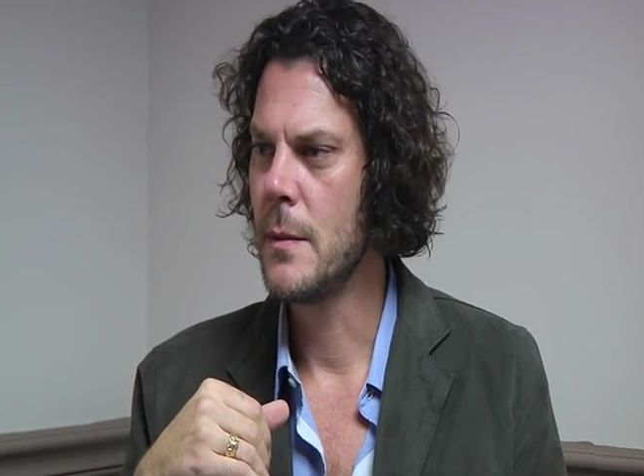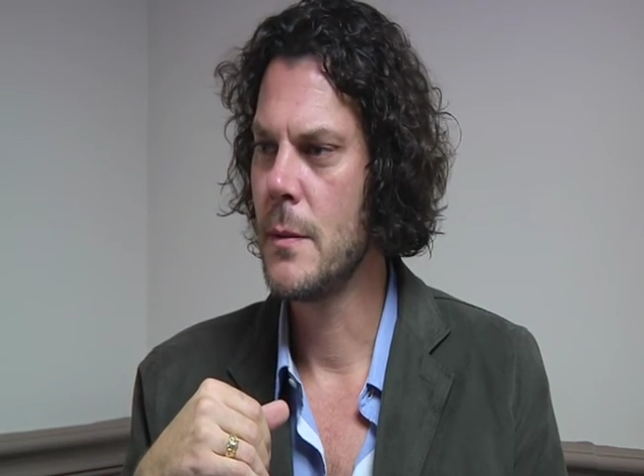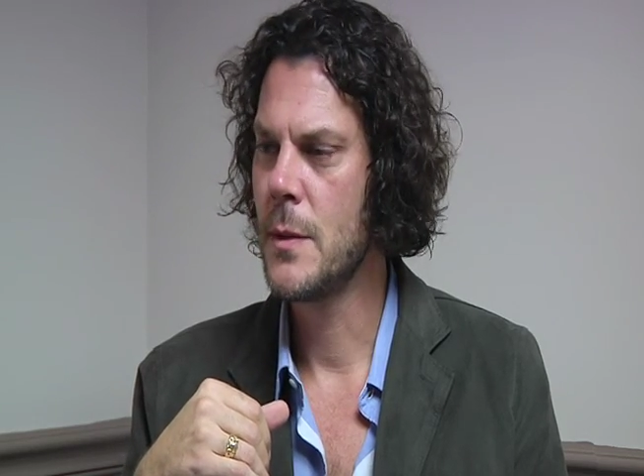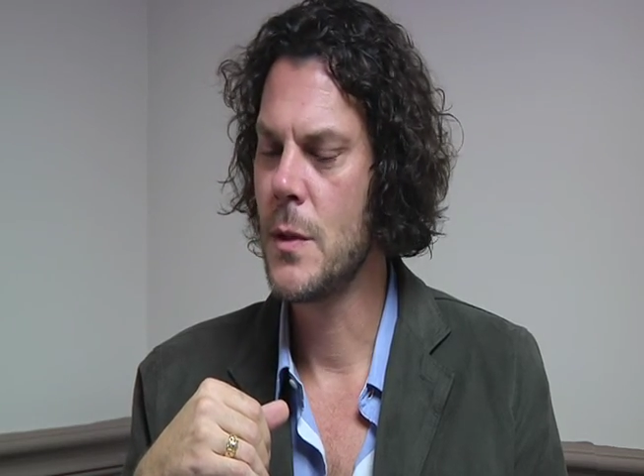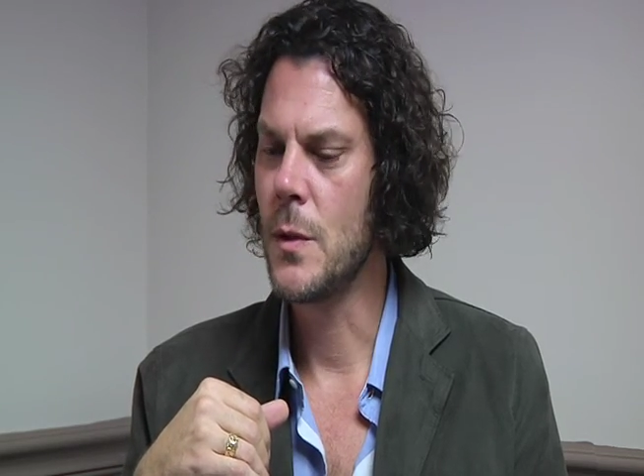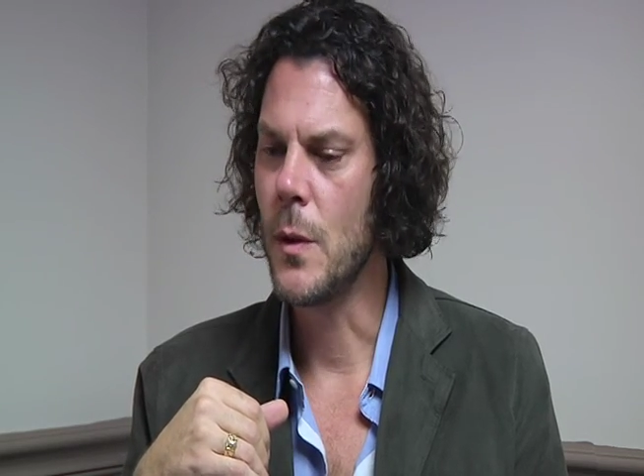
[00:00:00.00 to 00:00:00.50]

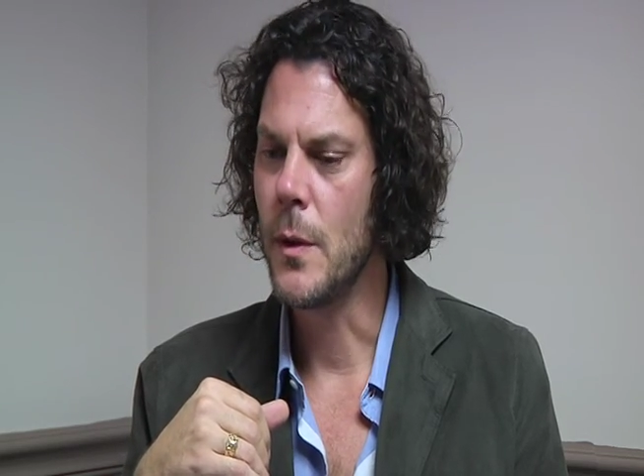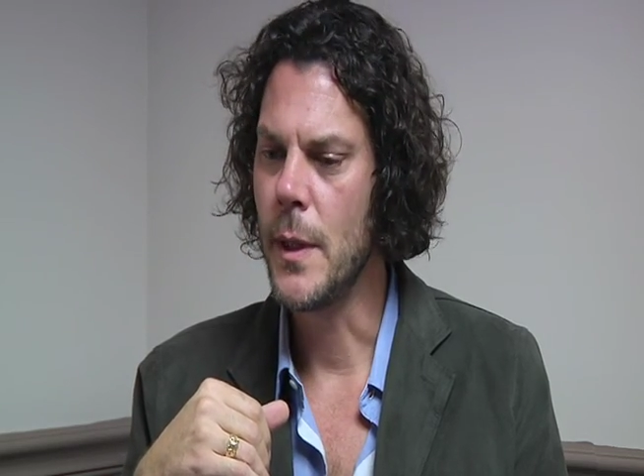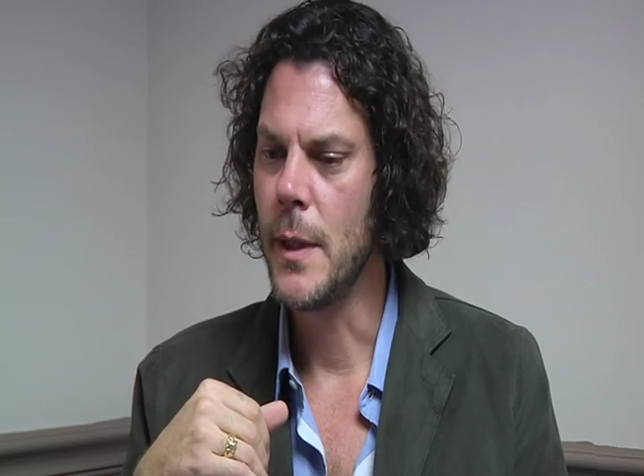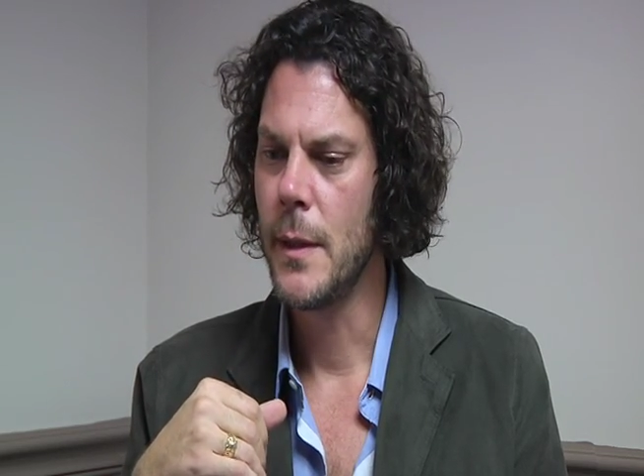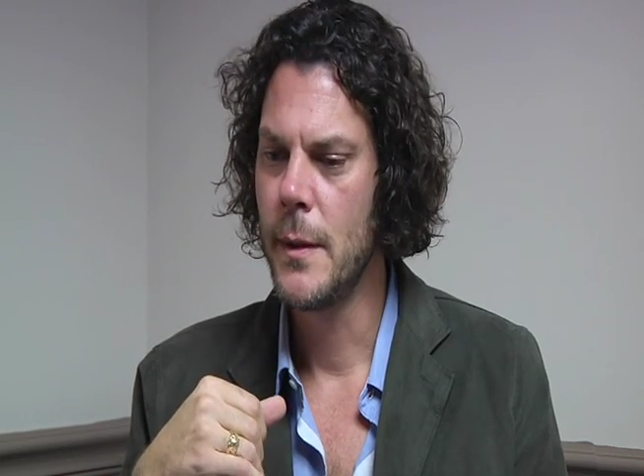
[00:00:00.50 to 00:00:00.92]
story.